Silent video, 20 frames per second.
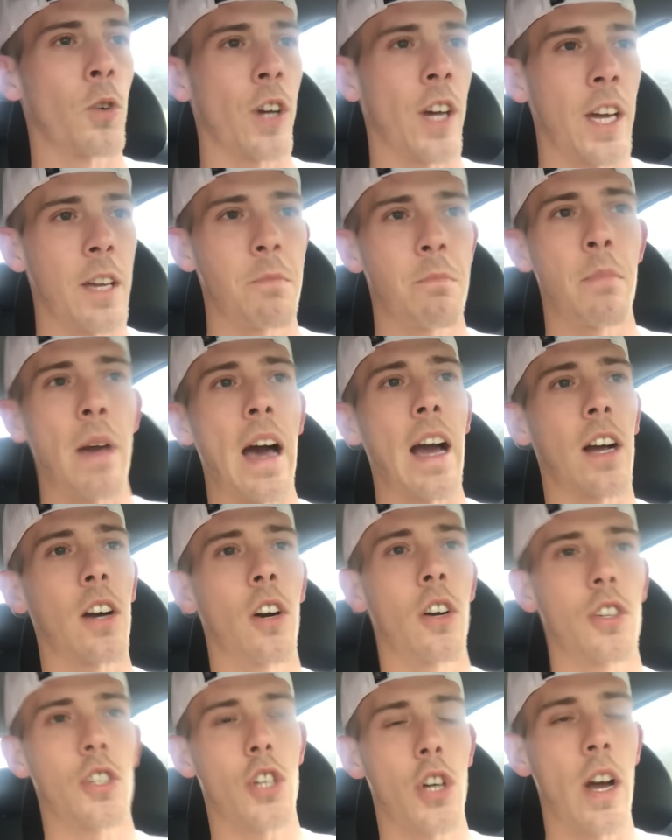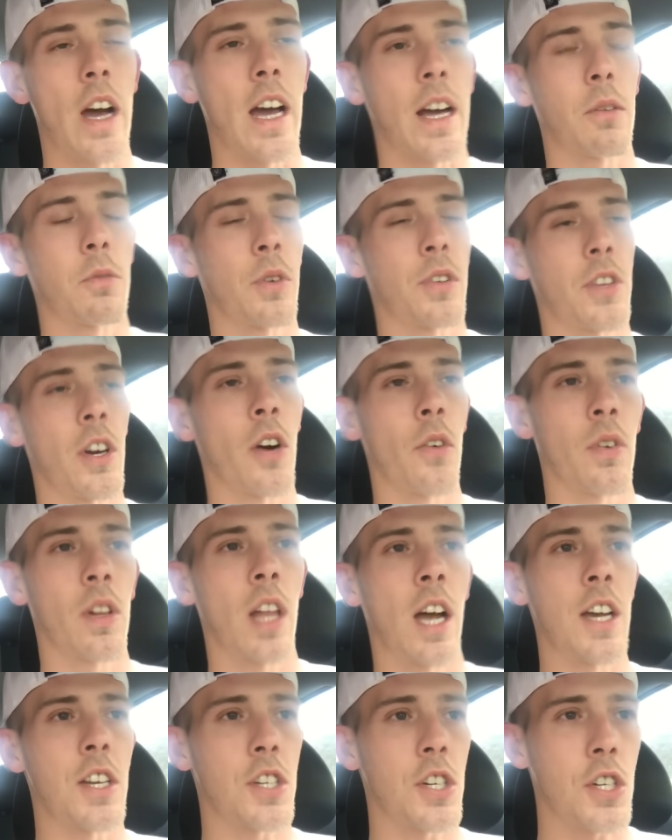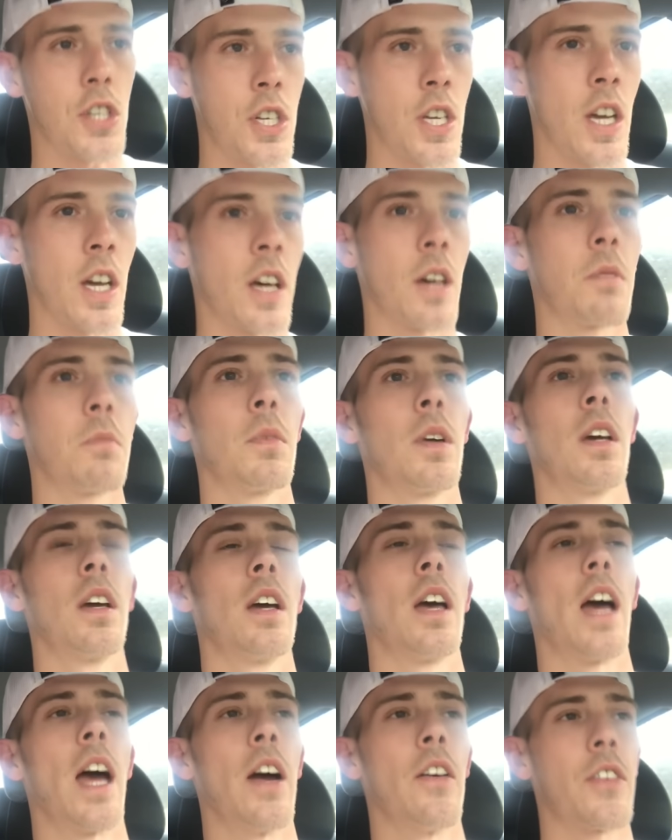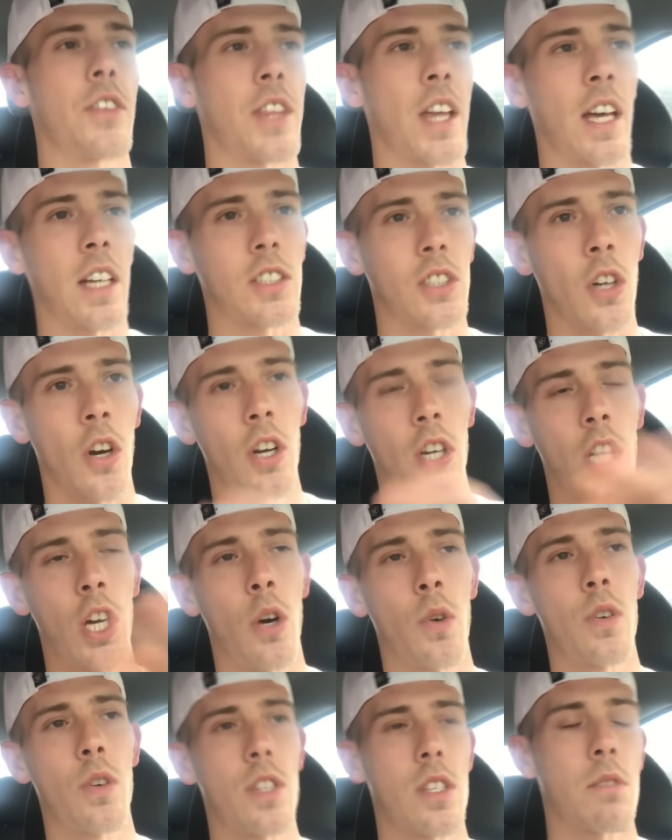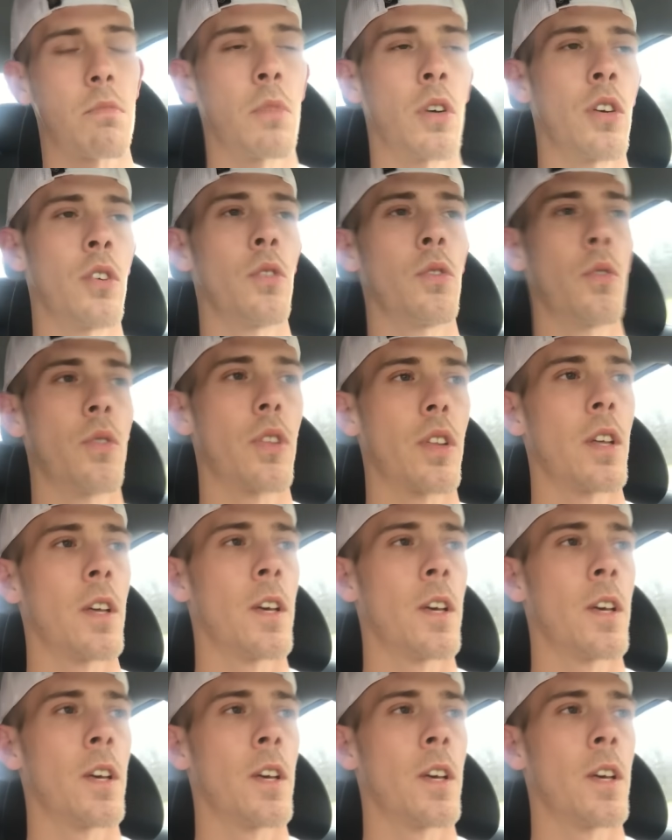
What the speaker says: getting back on track with our relationship, everything started going smooth.